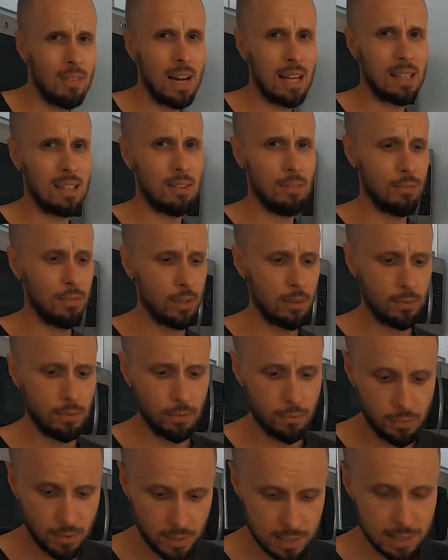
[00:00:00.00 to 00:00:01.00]
that with
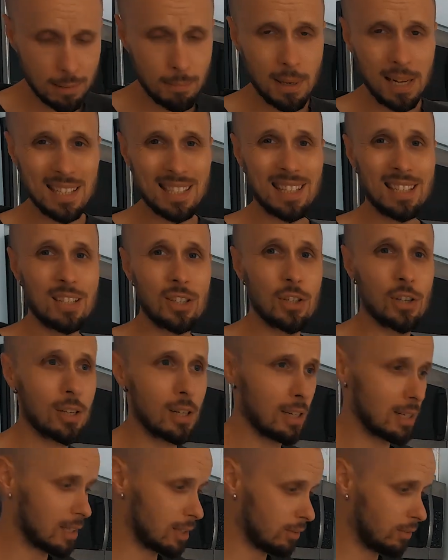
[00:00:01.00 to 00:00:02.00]
this amazing
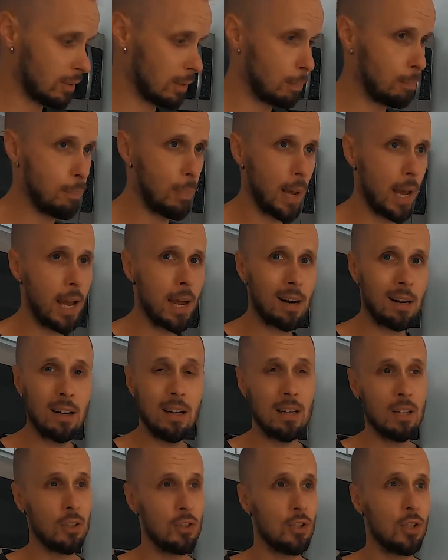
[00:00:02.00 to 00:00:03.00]
gin, it will pair
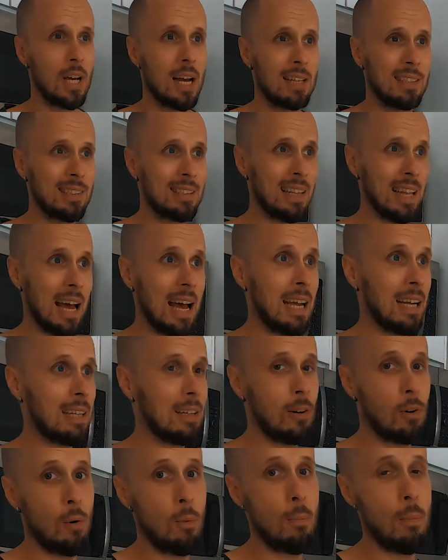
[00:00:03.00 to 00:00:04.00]
just
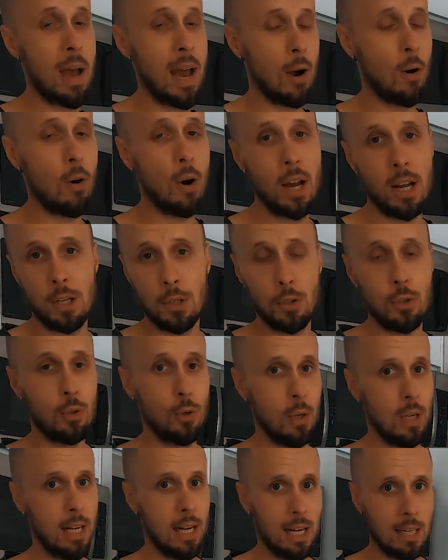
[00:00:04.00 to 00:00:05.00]
like Romeo and
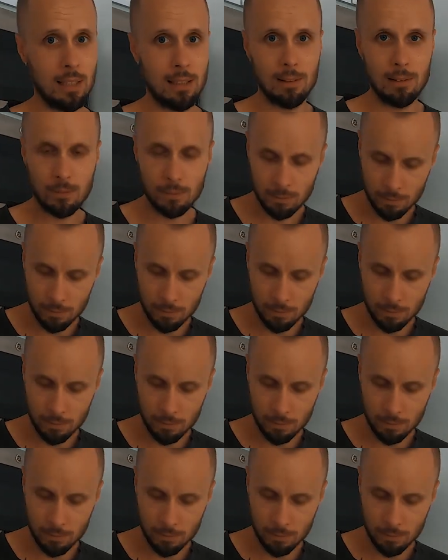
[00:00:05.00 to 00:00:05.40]
Juliet